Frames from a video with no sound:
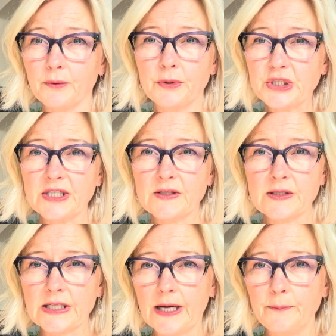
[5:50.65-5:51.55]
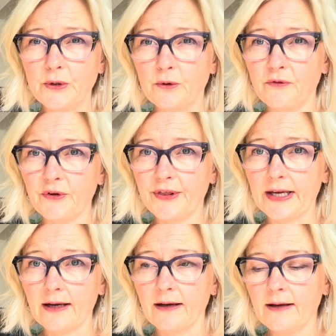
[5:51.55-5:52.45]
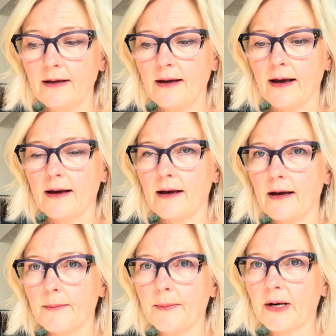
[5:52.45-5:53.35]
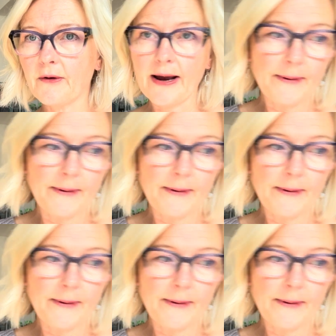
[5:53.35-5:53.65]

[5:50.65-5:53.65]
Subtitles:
which is a beautiful thing. I'm gonna grab